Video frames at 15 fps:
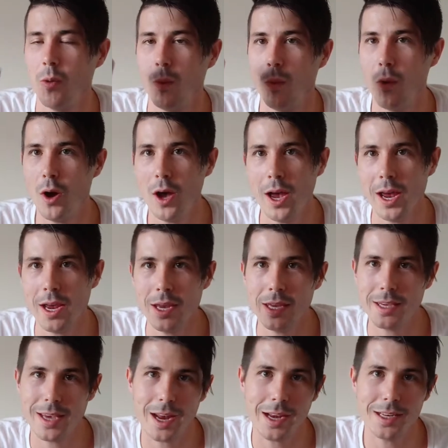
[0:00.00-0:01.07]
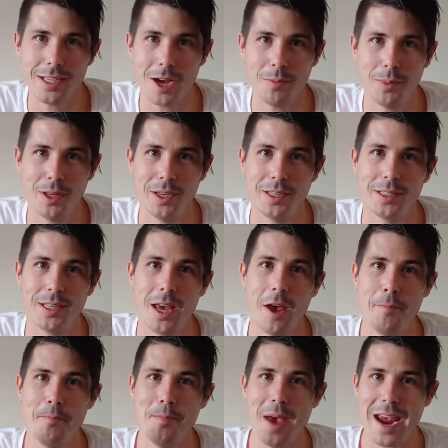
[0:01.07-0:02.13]
why Yeti tumblers are
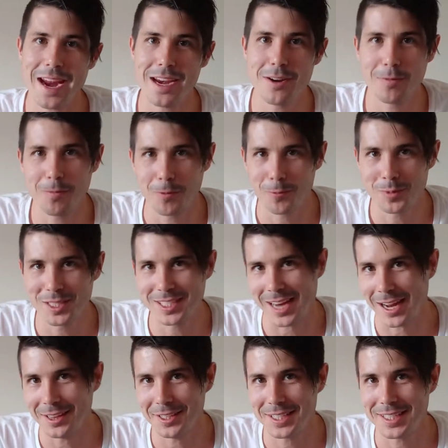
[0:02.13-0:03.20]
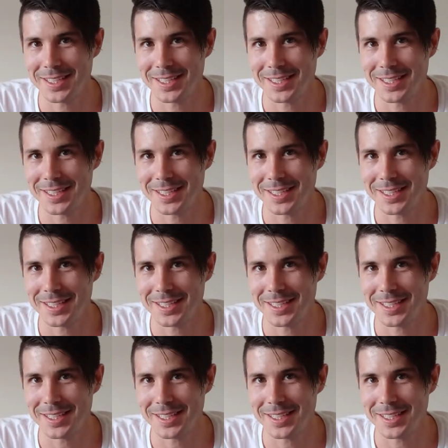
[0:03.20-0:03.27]
made from stainless